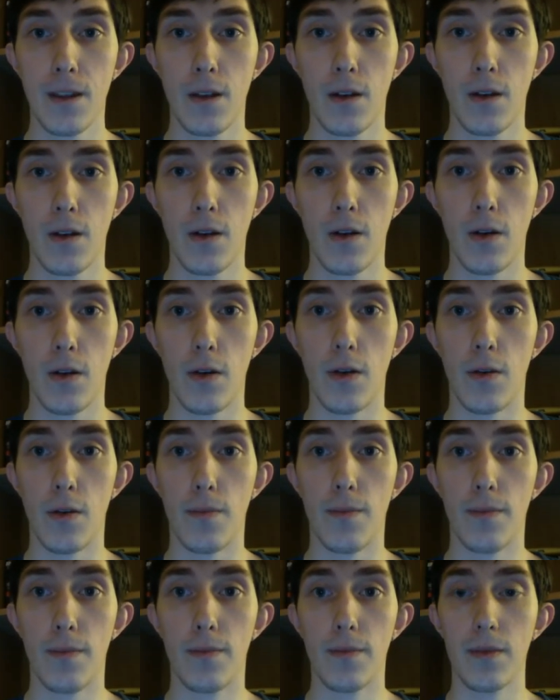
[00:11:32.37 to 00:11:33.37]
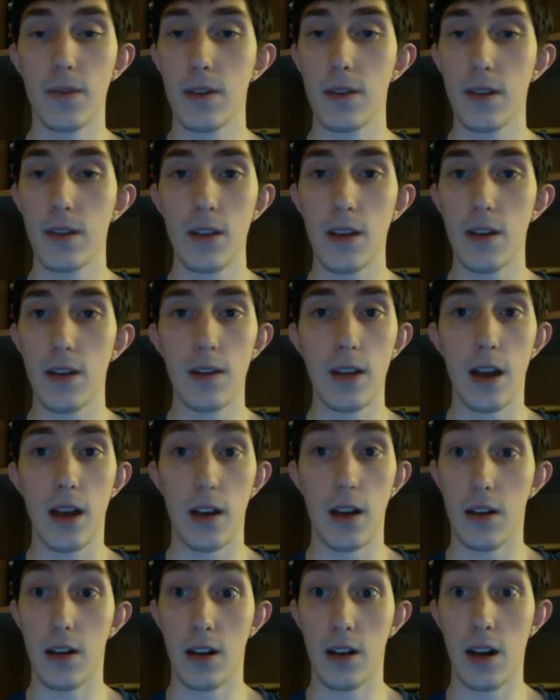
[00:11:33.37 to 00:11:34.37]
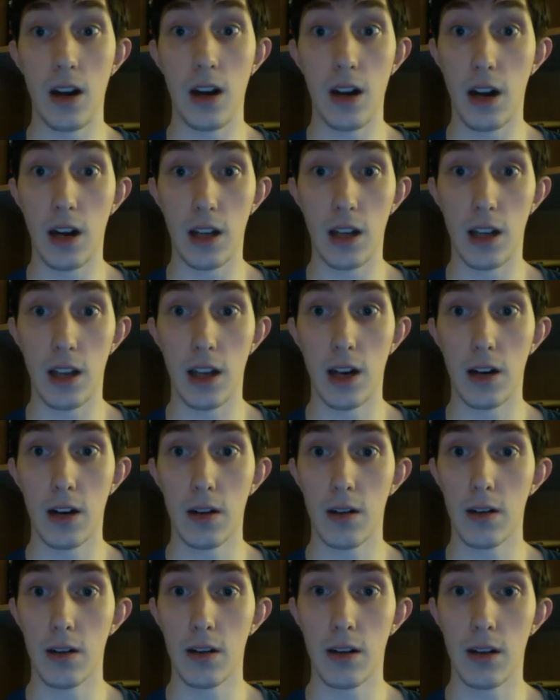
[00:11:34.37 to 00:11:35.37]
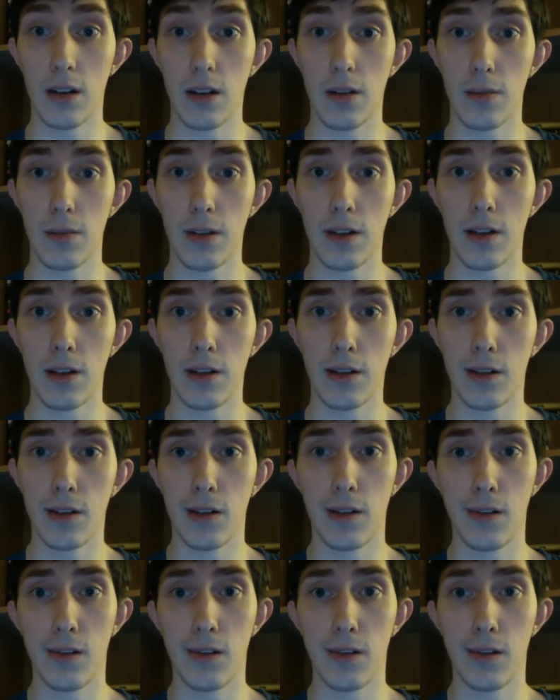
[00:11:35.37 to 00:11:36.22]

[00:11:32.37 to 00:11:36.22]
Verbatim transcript: Or, yeah, not again, because, you know,